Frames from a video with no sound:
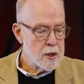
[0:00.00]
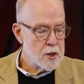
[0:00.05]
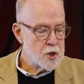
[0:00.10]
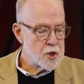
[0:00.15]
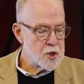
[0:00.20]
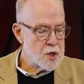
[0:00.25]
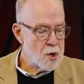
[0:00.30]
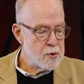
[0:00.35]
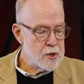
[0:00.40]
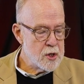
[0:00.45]

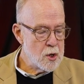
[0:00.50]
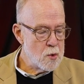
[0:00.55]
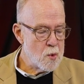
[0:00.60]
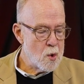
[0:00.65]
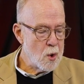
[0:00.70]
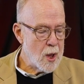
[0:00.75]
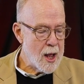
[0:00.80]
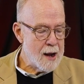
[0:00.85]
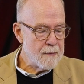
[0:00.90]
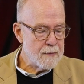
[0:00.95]
so you
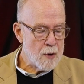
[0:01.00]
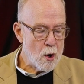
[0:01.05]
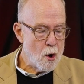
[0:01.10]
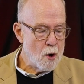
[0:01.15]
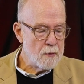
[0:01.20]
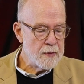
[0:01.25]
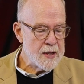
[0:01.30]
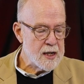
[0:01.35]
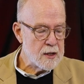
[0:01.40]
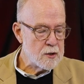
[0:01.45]
will have
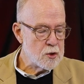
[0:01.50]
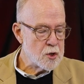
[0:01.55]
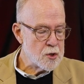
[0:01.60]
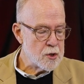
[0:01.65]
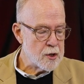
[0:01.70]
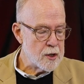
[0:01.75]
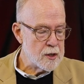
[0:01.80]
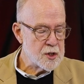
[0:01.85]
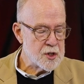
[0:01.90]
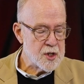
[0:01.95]
all the
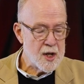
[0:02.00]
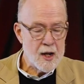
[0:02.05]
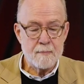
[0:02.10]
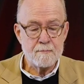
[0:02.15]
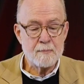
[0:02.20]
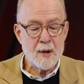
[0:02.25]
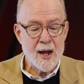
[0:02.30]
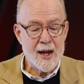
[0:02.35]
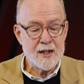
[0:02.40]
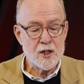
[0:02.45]
endurance
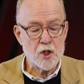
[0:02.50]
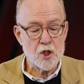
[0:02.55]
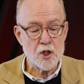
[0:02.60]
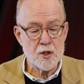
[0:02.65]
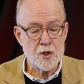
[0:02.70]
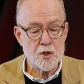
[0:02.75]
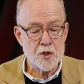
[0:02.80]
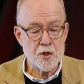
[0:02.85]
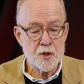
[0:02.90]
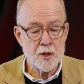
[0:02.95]
and
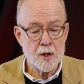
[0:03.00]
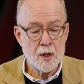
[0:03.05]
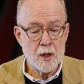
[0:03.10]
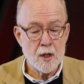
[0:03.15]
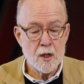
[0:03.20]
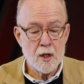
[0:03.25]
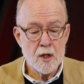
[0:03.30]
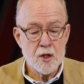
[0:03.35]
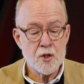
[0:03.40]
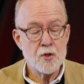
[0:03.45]
patience
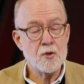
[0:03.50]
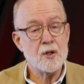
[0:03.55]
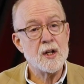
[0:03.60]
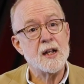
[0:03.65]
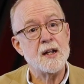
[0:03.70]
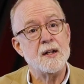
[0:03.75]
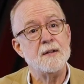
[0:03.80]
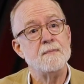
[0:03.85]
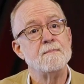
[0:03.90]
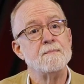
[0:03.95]
you
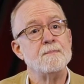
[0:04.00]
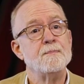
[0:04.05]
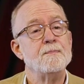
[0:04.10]
need.